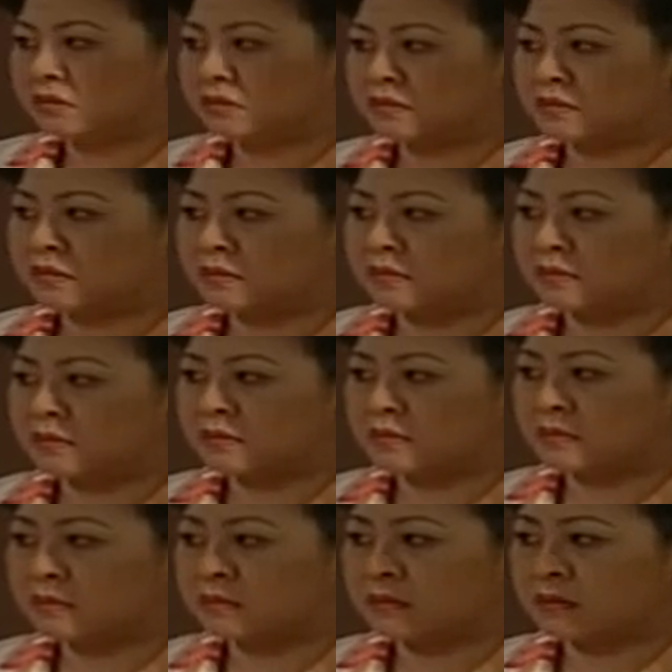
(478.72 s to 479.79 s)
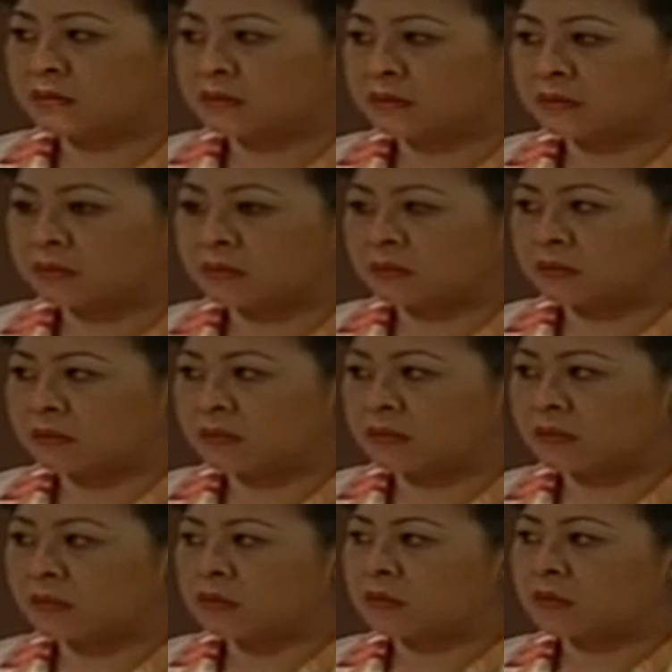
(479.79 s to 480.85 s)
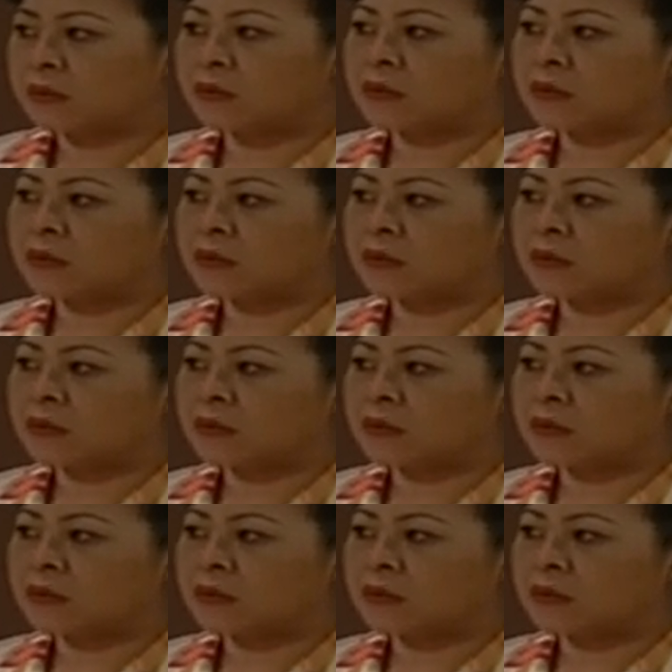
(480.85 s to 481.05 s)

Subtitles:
This person isn't speaking.